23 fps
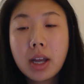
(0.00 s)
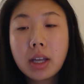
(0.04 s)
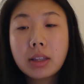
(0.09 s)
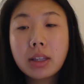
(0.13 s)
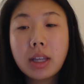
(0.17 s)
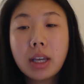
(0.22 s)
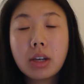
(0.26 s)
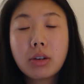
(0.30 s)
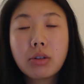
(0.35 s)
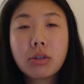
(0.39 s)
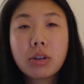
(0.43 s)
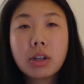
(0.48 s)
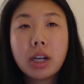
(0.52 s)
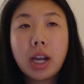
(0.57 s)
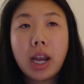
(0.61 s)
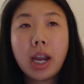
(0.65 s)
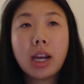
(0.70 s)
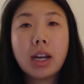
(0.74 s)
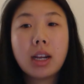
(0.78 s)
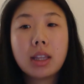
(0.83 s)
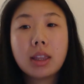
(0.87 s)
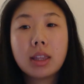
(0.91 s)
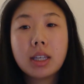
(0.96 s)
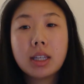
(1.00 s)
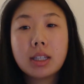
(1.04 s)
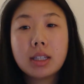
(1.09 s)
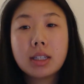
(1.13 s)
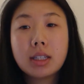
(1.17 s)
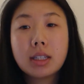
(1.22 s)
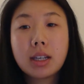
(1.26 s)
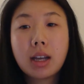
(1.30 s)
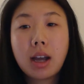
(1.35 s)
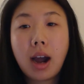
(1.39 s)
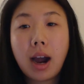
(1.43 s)
they created
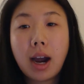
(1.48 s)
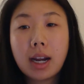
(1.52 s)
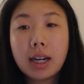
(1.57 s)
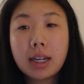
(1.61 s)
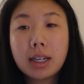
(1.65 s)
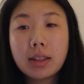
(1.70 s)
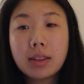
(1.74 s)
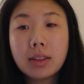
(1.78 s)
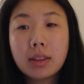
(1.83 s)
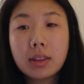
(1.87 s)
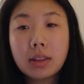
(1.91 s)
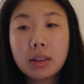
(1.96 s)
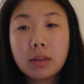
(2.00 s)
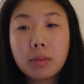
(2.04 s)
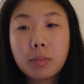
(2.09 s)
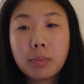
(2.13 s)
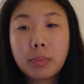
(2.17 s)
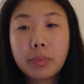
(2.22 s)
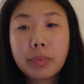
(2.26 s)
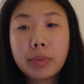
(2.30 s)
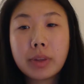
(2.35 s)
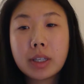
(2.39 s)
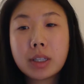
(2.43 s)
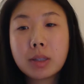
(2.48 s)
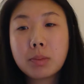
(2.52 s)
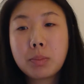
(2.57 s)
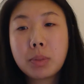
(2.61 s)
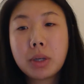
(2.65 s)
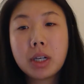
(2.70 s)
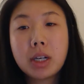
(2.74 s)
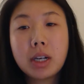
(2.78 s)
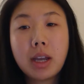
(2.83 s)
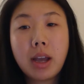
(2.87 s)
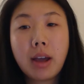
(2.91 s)
this
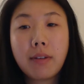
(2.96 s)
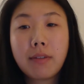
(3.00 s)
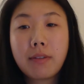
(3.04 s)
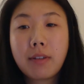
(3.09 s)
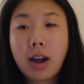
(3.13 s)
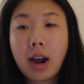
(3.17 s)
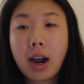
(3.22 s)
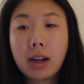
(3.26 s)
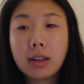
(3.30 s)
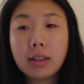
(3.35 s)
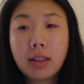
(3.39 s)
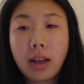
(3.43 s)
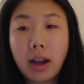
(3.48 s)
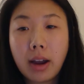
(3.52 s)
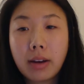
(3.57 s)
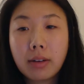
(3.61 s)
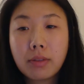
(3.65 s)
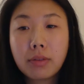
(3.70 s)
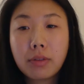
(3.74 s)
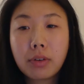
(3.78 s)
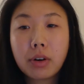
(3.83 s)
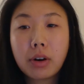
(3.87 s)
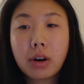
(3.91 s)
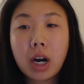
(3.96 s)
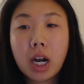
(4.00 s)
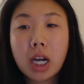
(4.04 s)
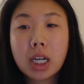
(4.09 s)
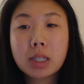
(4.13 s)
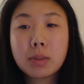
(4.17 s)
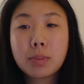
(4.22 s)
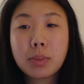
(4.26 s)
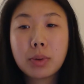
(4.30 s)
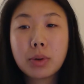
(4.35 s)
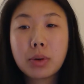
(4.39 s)
PDF guideline for
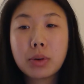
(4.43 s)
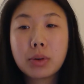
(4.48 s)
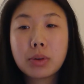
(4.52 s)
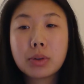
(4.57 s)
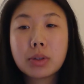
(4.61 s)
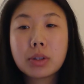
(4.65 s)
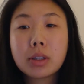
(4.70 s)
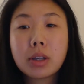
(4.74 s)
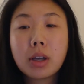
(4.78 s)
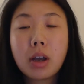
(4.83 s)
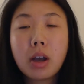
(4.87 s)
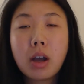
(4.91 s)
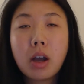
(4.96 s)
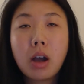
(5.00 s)
hospitals